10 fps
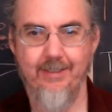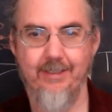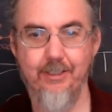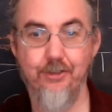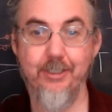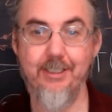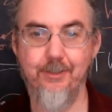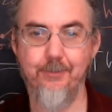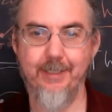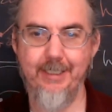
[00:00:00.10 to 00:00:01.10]
Greetings,
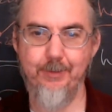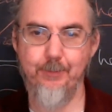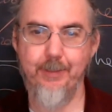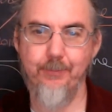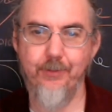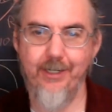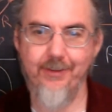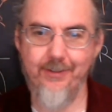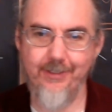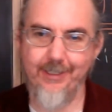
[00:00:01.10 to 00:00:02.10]
my name is Ben
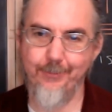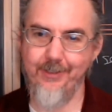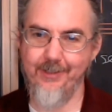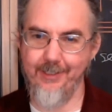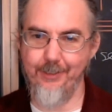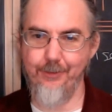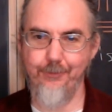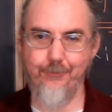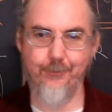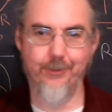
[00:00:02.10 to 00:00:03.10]
Prather, and I want to thank you
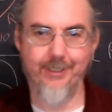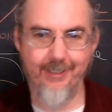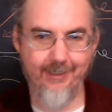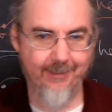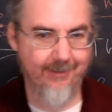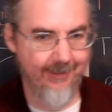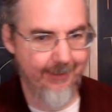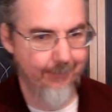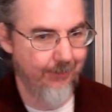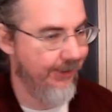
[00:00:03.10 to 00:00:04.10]
for taking the time
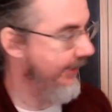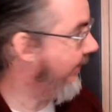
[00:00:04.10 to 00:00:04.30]
to check out